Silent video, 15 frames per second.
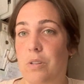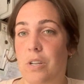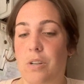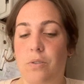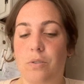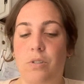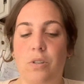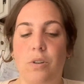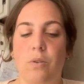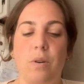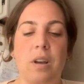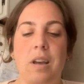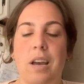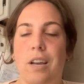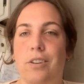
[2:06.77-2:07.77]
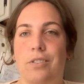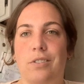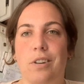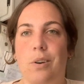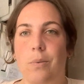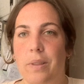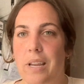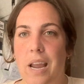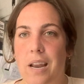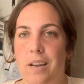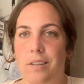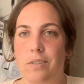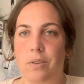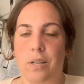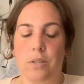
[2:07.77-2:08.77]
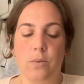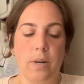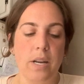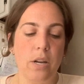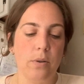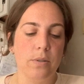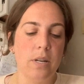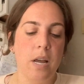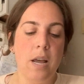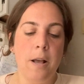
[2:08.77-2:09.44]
to use too. I just started with Canon, so that's what I used.